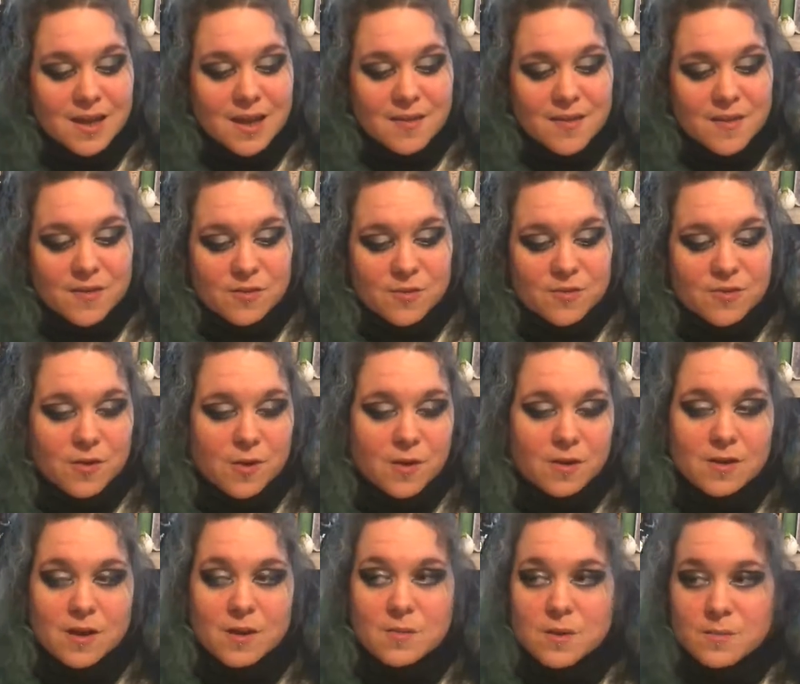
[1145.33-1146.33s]
There's also a
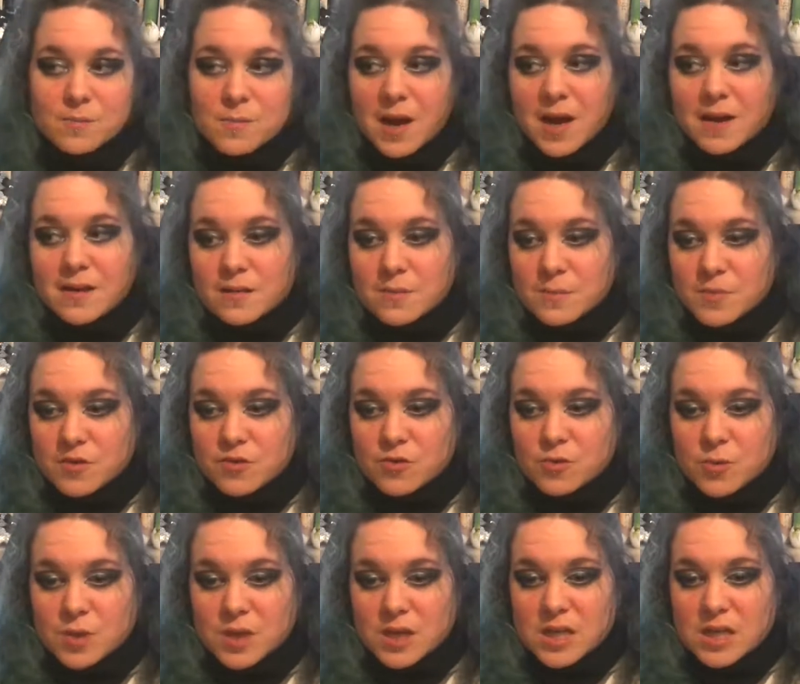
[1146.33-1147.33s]
great big battle
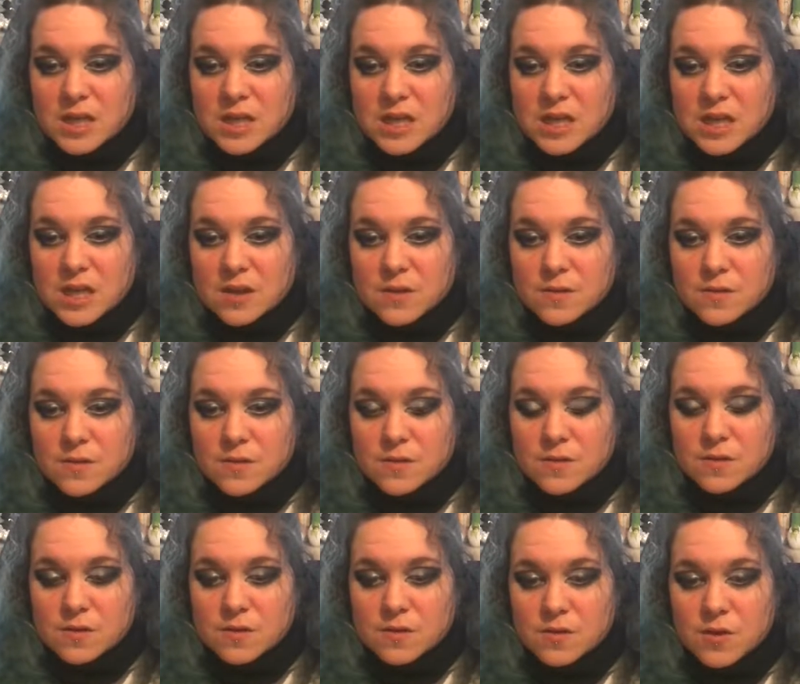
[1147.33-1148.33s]
between
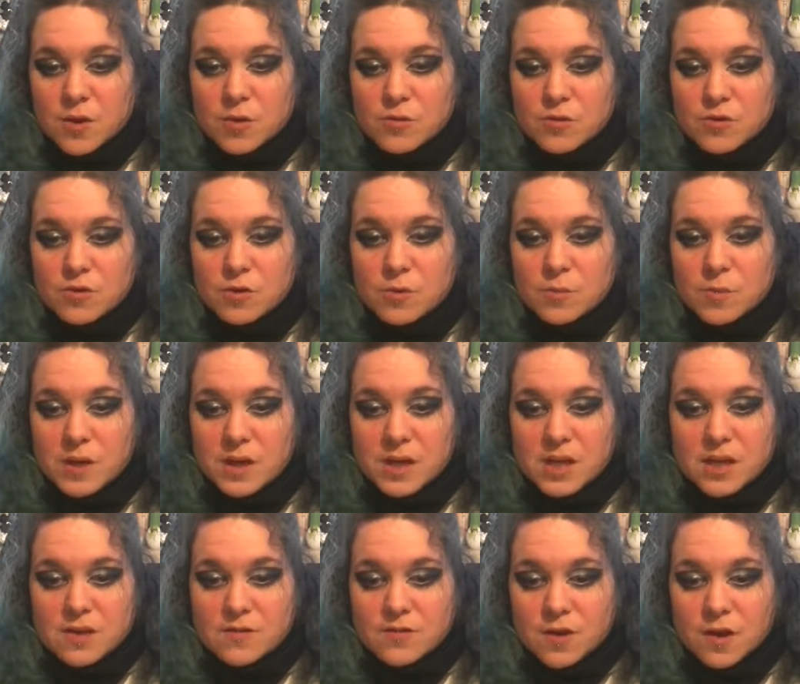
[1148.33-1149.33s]
those who
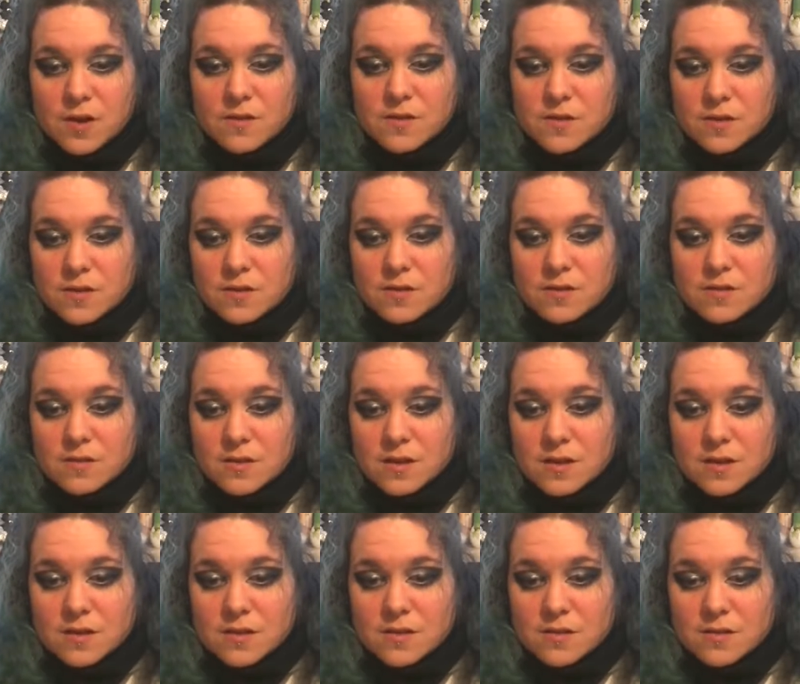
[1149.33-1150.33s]
believe like
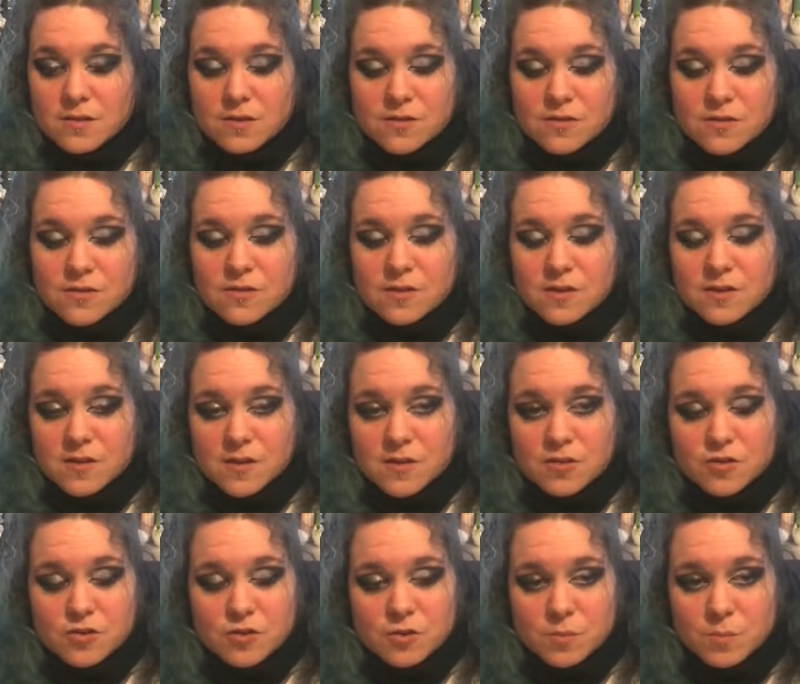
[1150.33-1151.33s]
the city
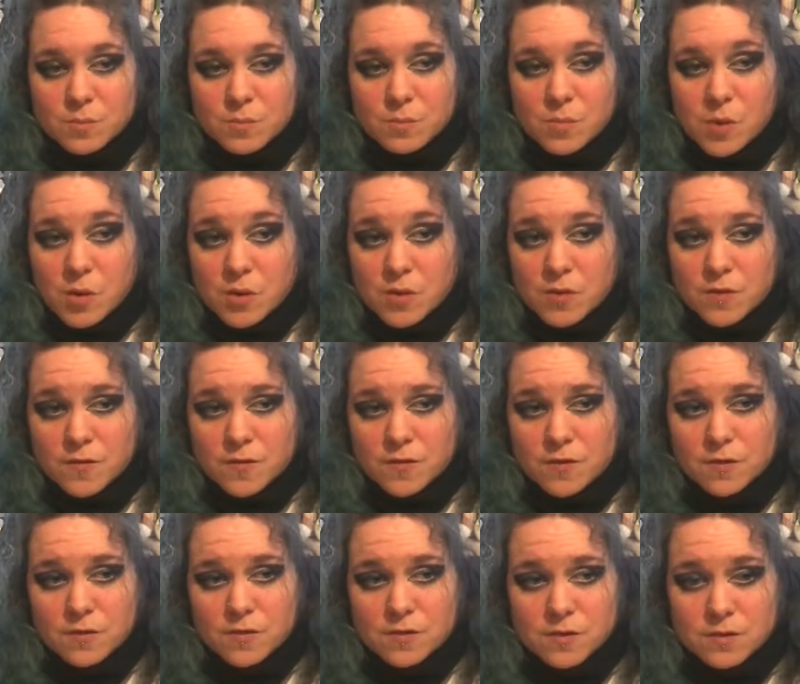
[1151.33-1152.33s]
should move,
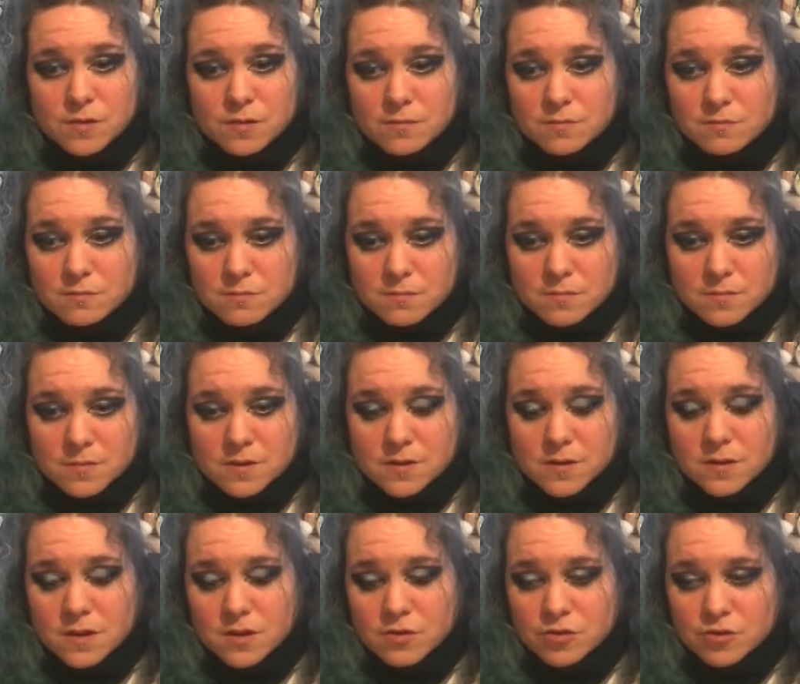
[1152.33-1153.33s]
so
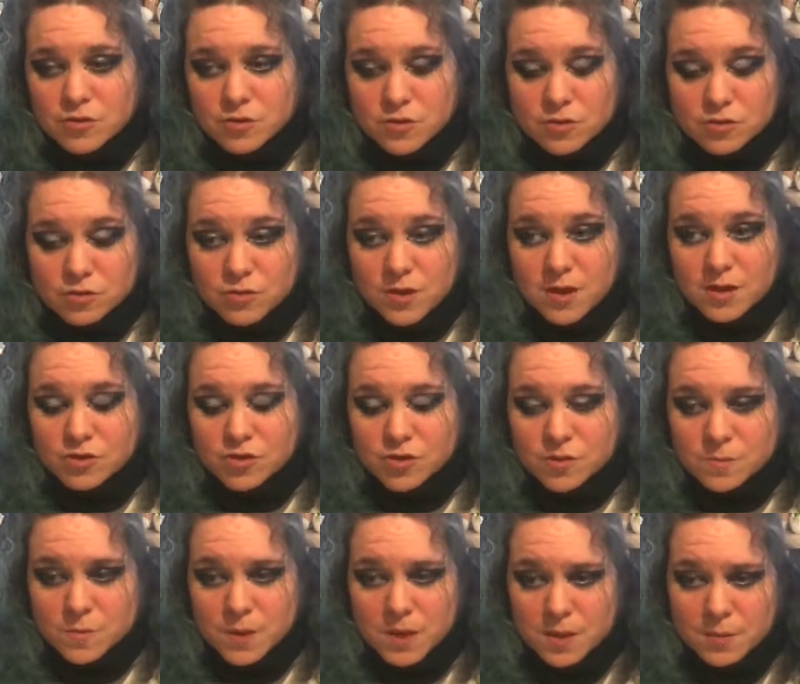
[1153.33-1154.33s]
the
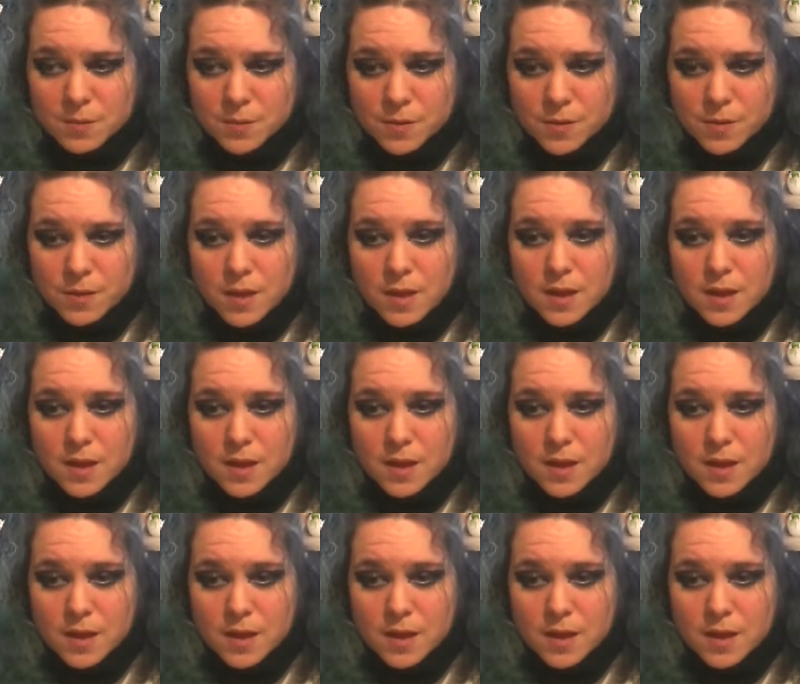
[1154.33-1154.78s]
traction people,